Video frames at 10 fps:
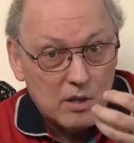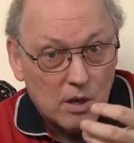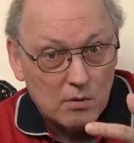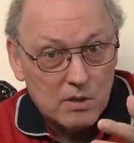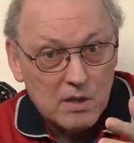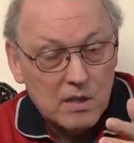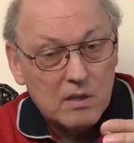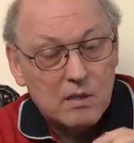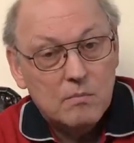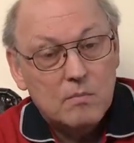
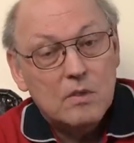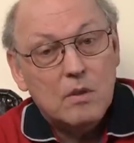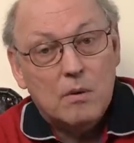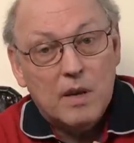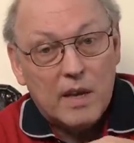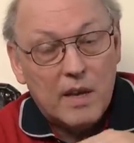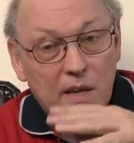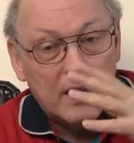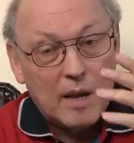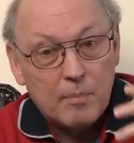toasted, so
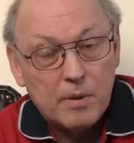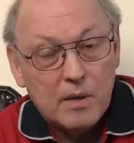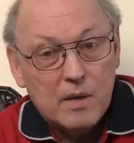heated up